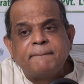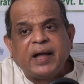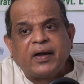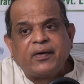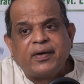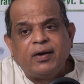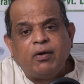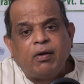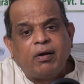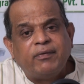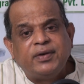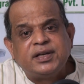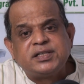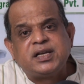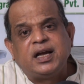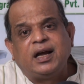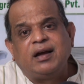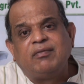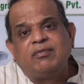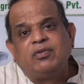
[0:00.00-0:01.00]
can always
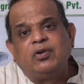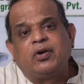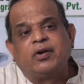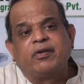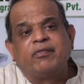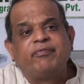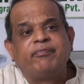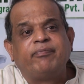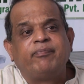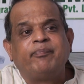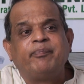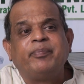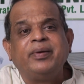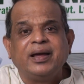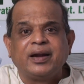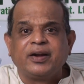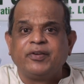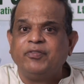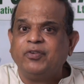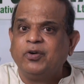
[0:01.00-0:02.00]
have a lot of
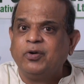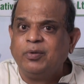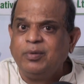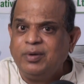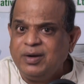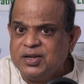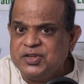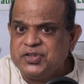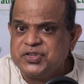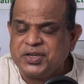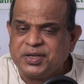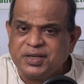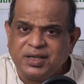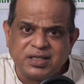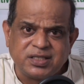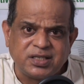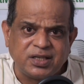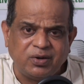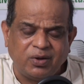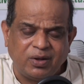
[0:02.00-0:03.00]
peer-reviewed
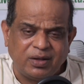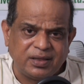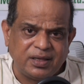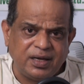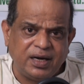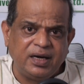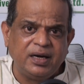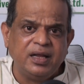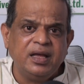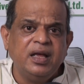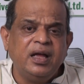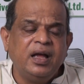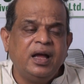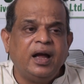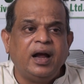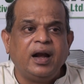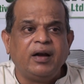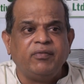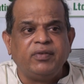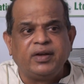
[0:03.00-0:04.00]
journals and all that,
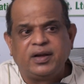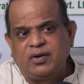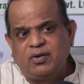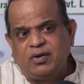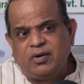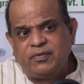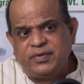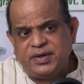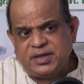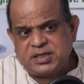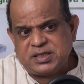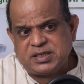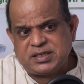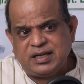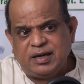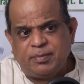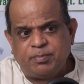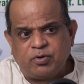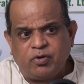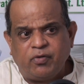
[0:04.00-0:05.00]
and we can always
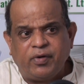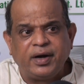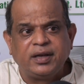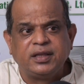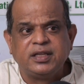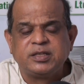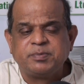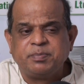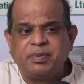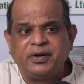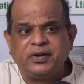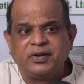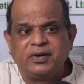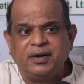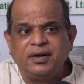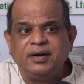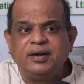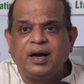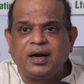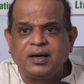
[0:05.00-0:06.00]
provide this
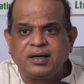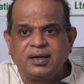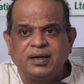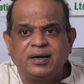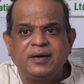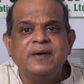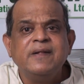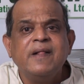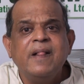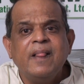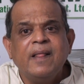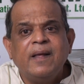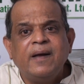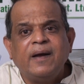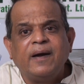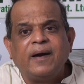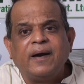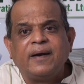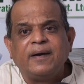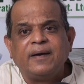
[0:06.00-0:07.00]
particular data.
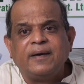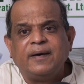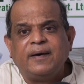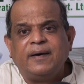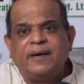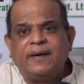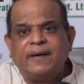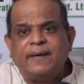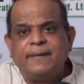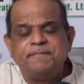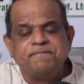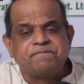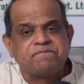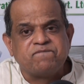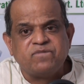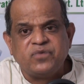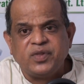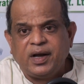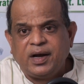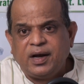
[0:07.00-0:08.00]
And
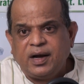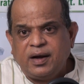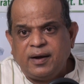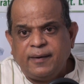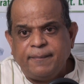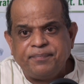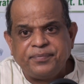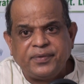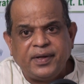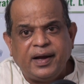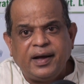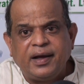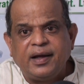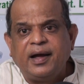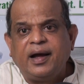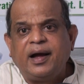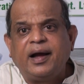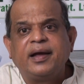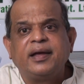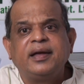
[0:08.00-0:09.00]

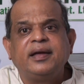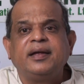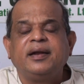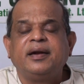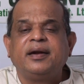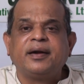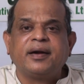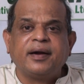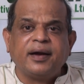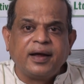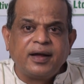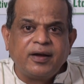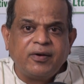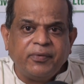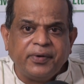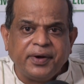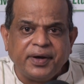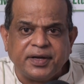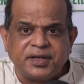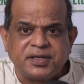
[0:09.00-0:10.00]
I
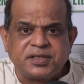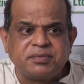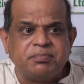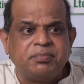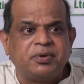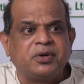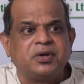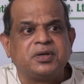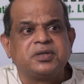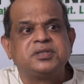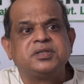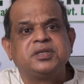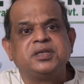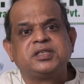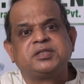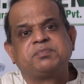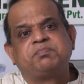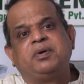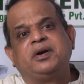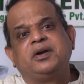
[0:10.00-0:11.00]
request, because
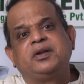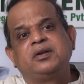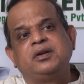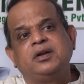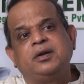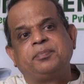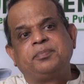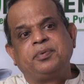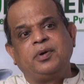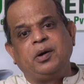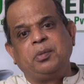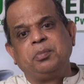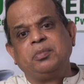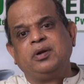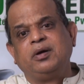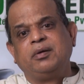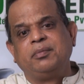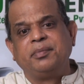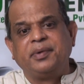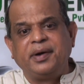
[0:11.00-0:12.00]
this particular
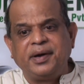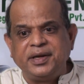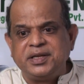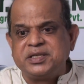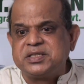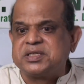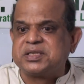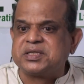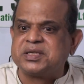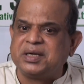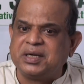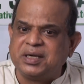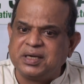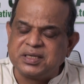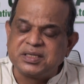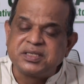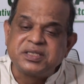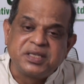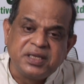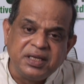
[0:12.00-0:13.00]
problem is
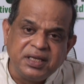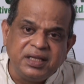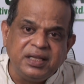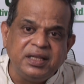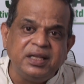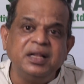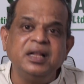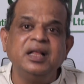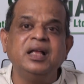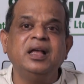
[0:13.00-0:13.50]
still